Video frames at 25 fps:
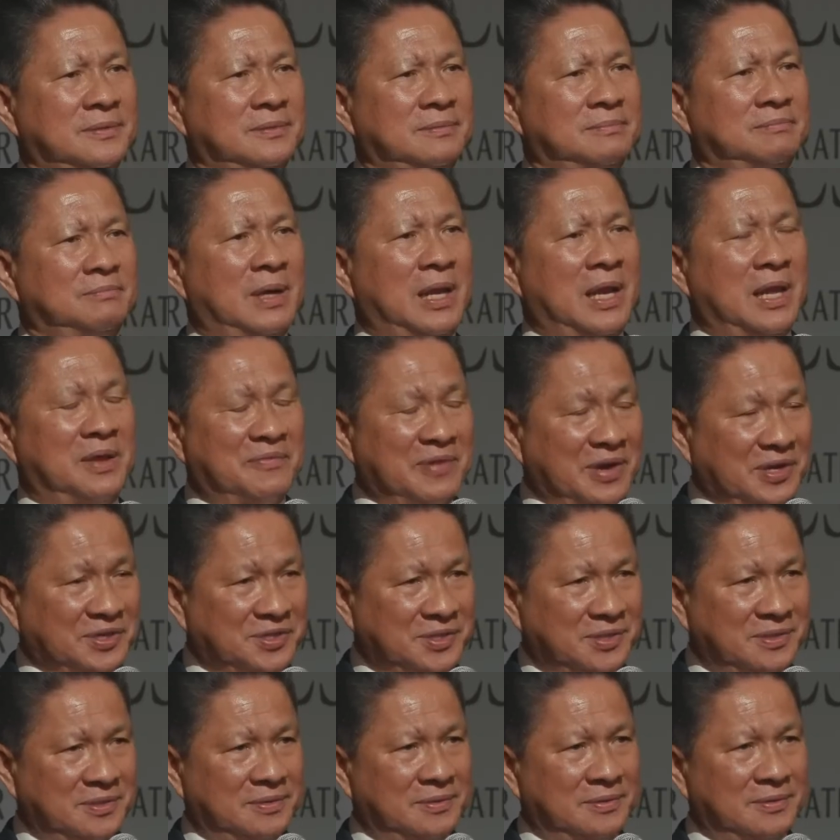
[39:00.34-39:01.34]
believe
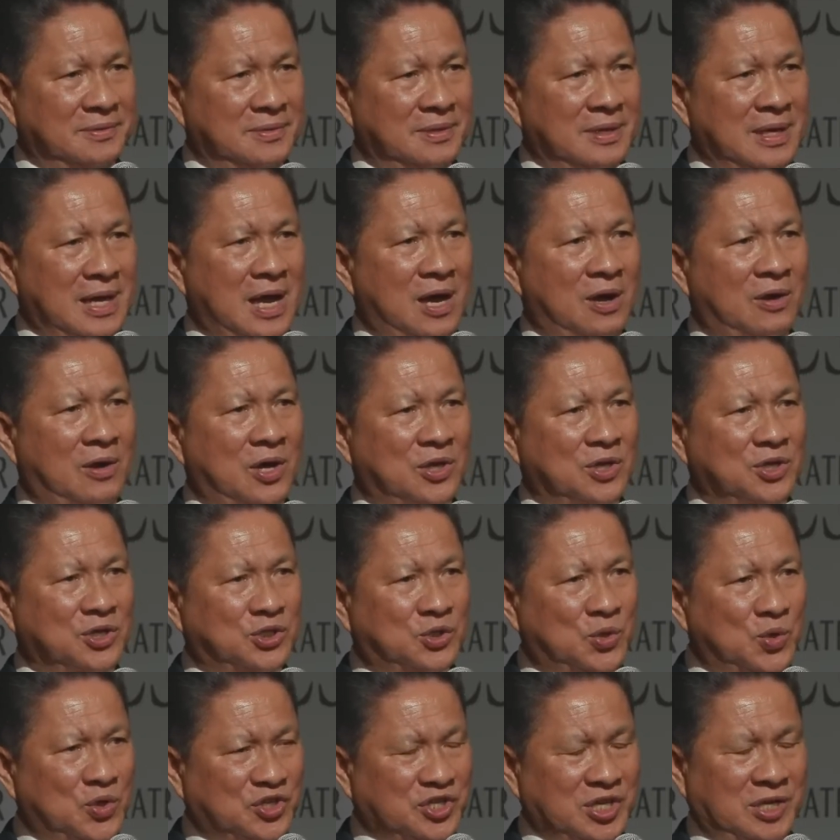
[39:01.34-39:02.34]
us. Our
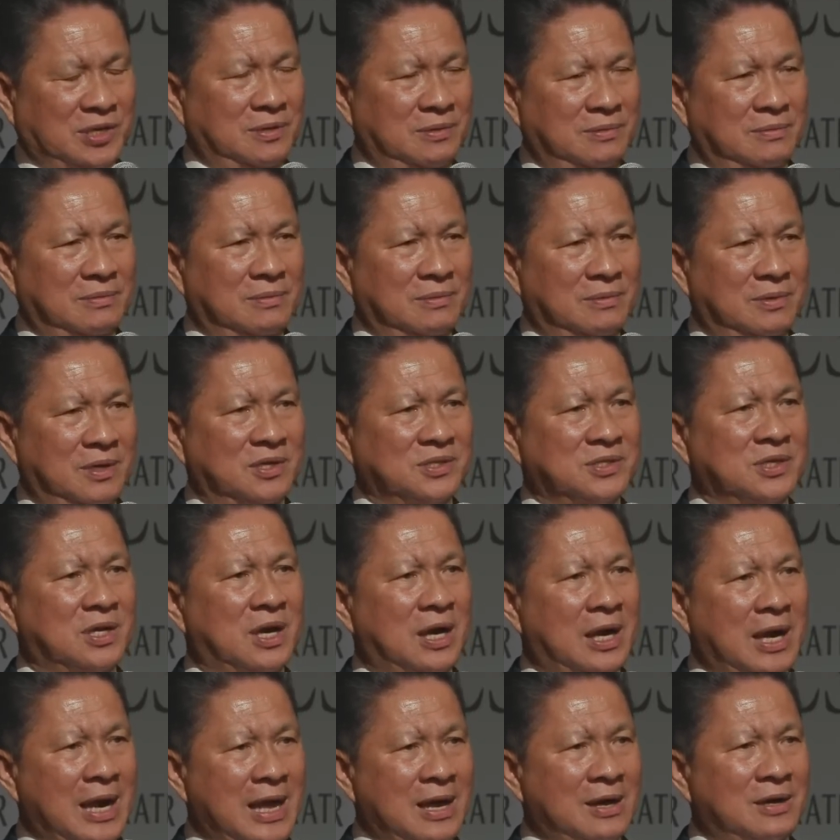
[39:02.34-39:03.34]
constitution does not
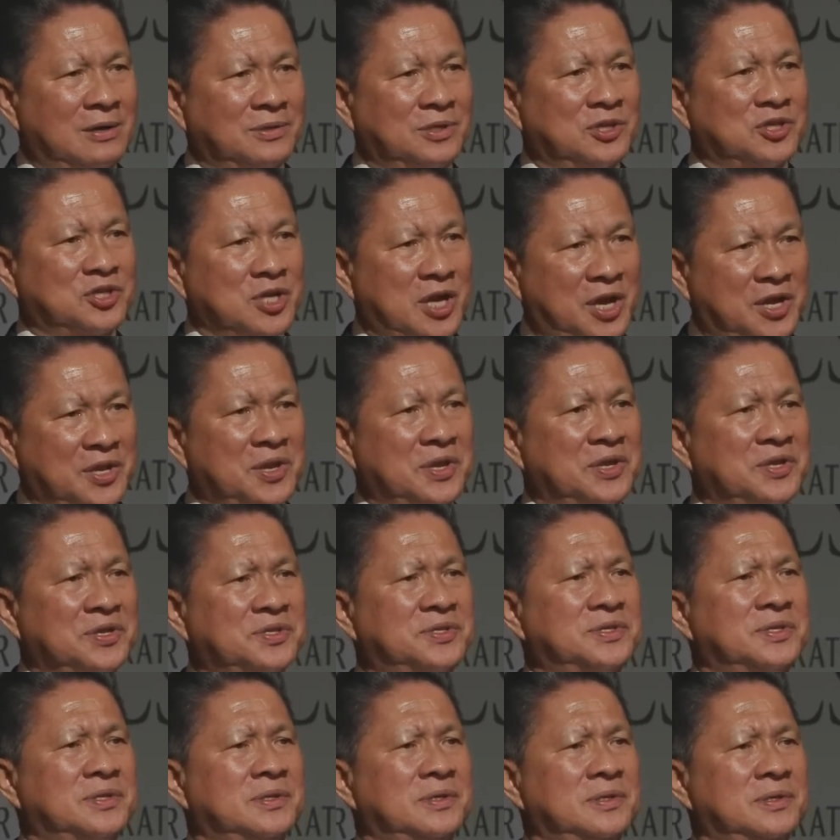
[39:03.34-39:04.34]
allow the
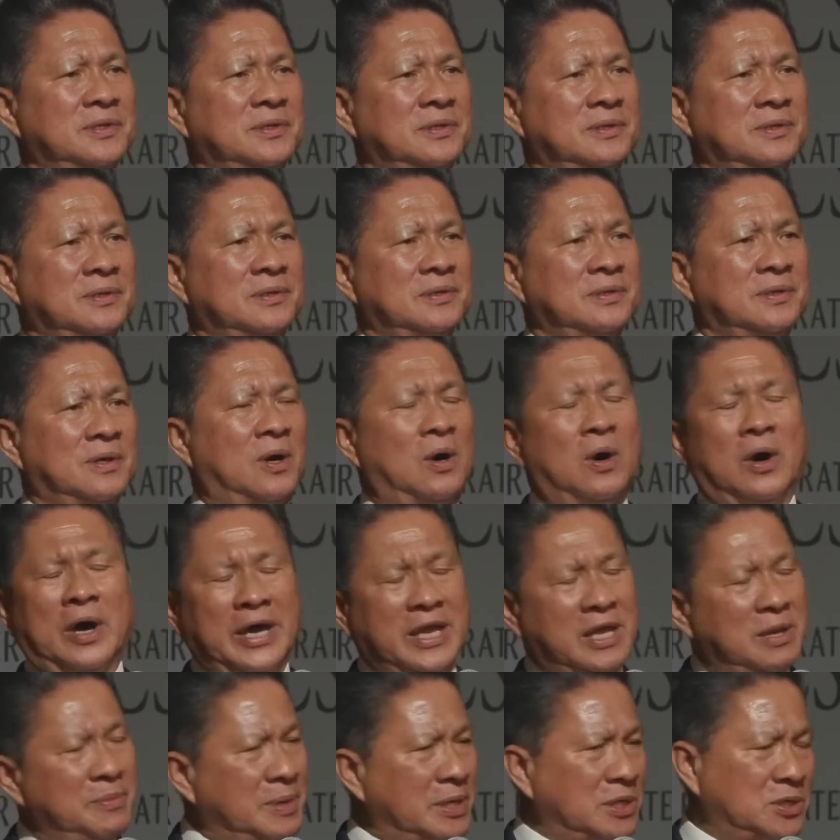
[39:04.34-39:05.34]
Chinese or
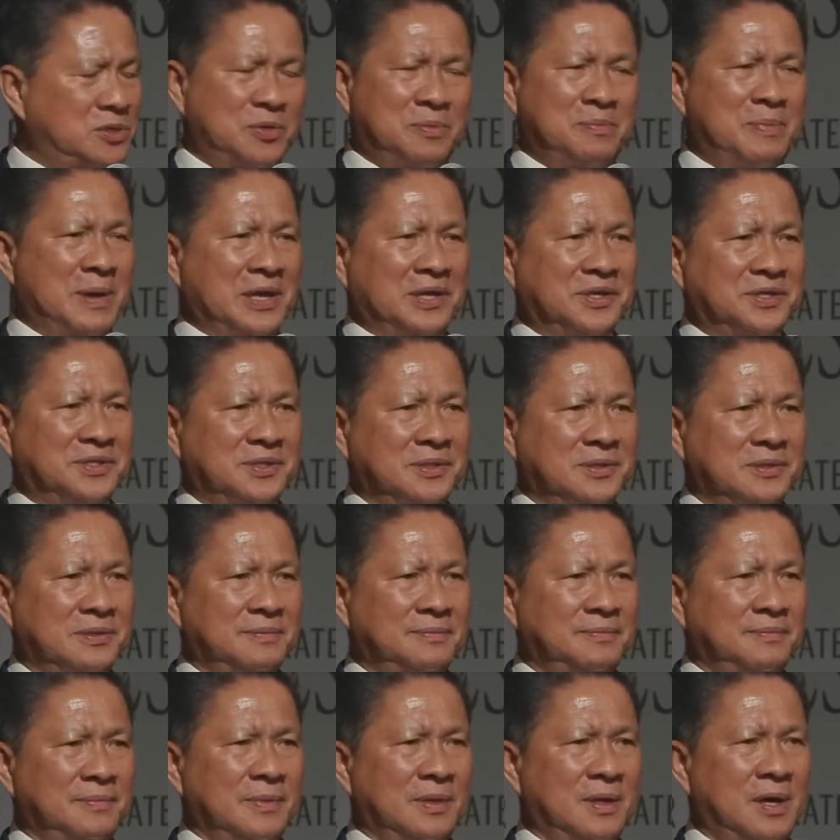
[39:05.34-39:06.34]
any military base
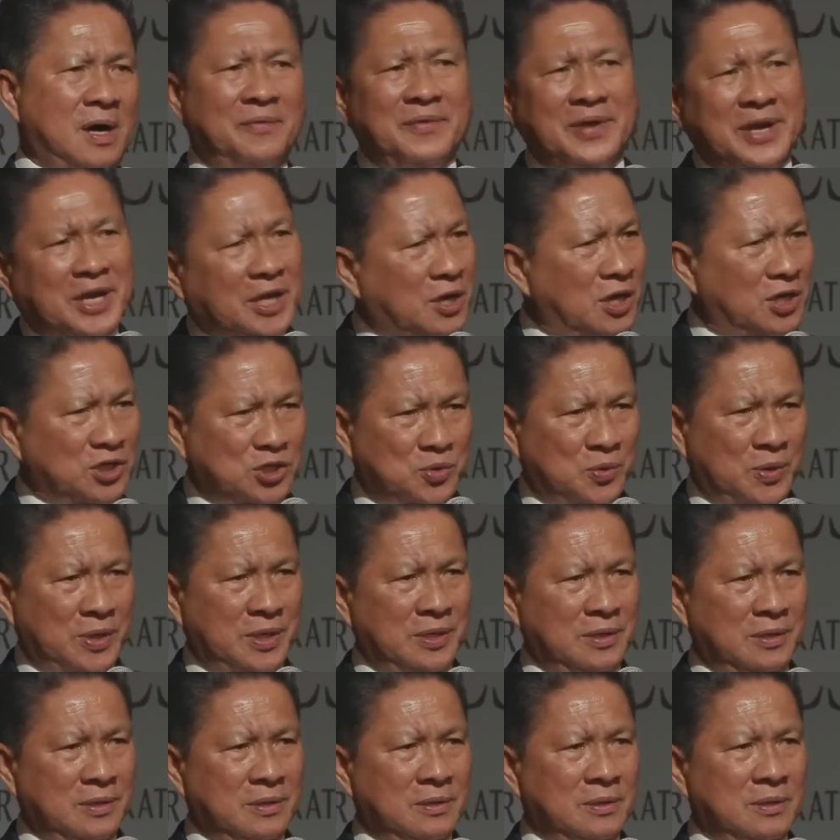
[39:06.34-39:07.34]
of any
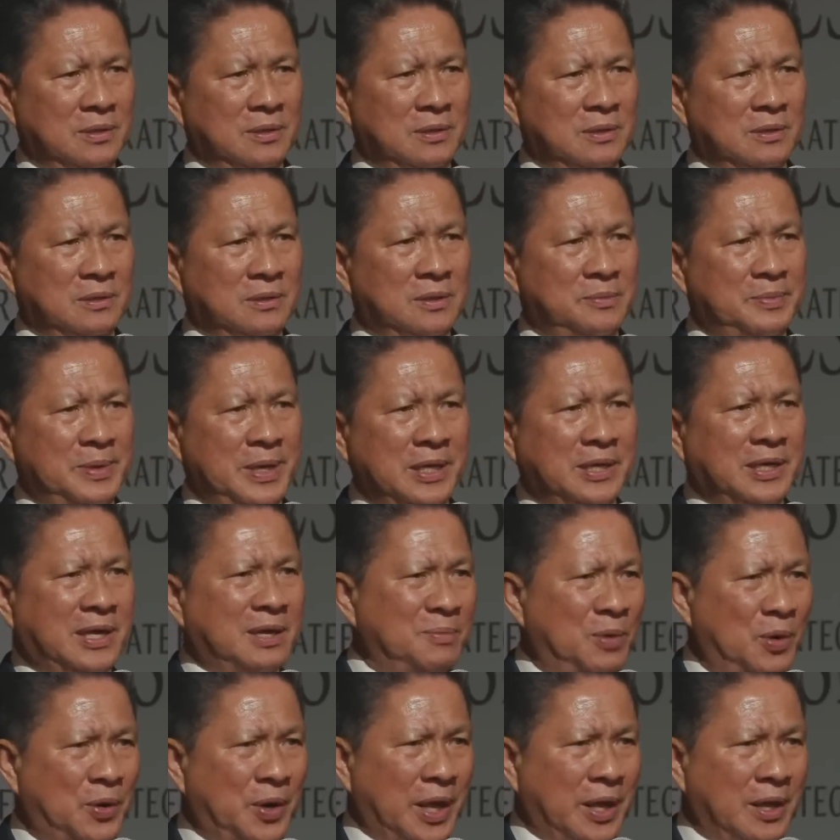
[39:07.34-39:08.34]
country to be in
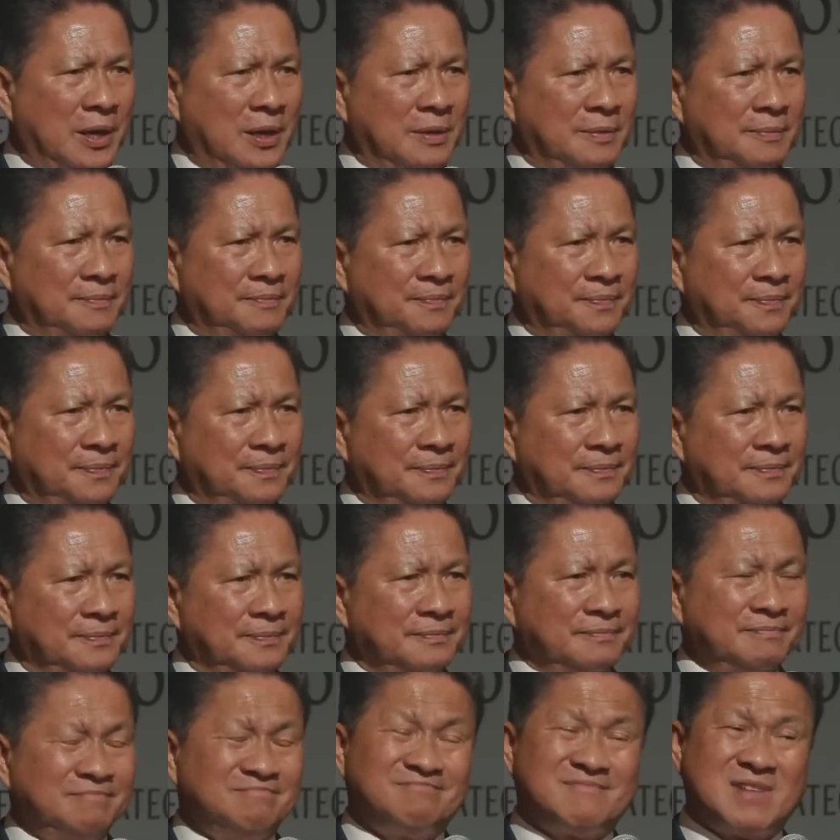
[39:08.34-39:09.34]
Cambodia.
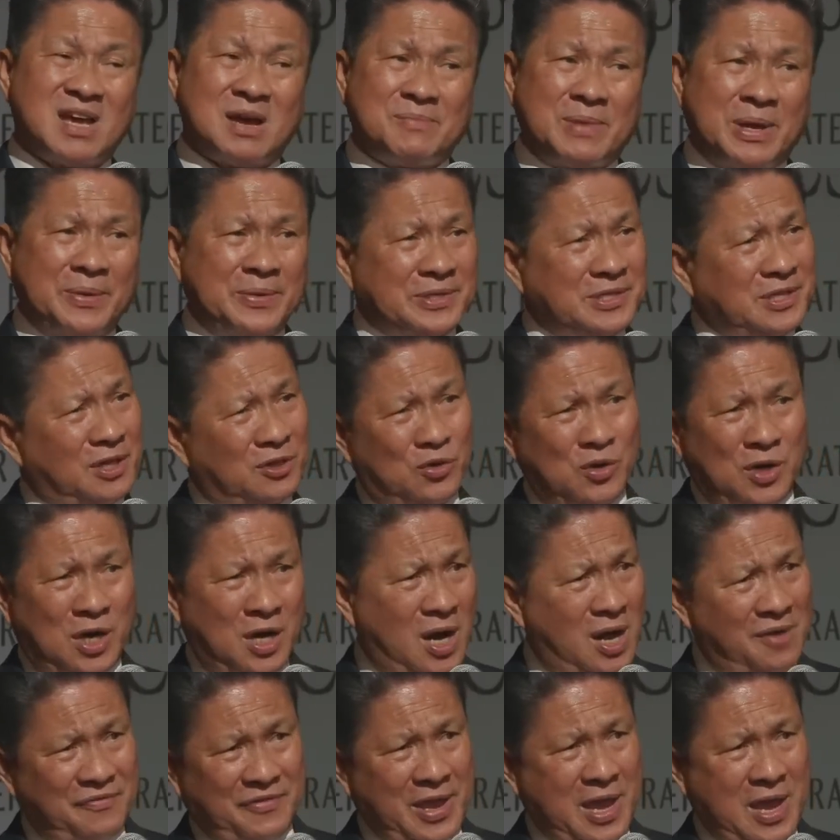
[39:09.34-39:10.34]
Yeah, maybe it's not good
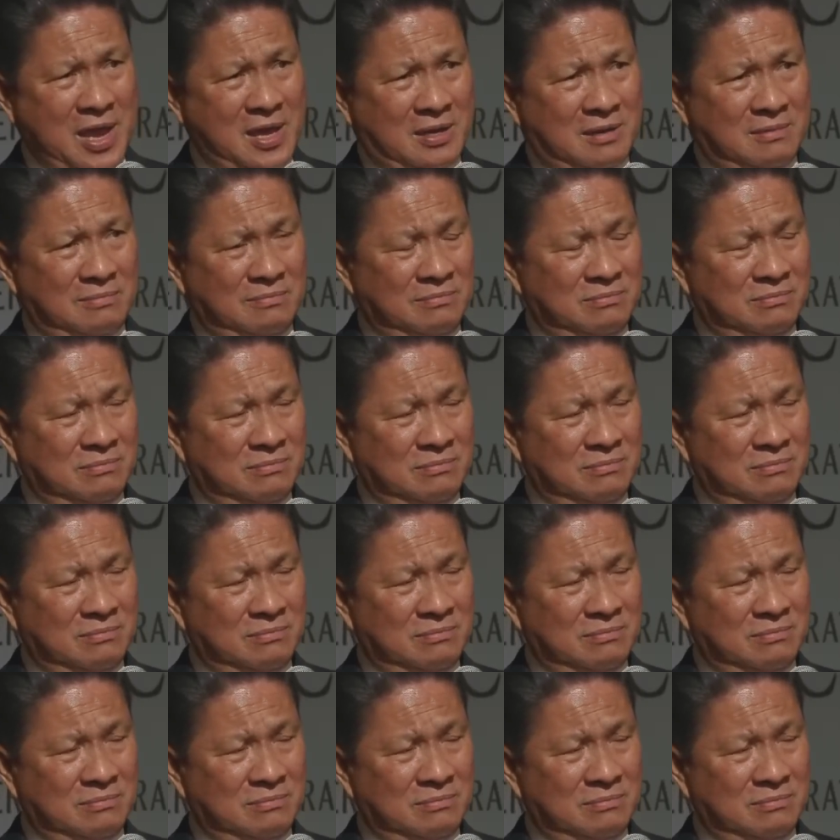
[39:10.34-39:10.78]
enough again.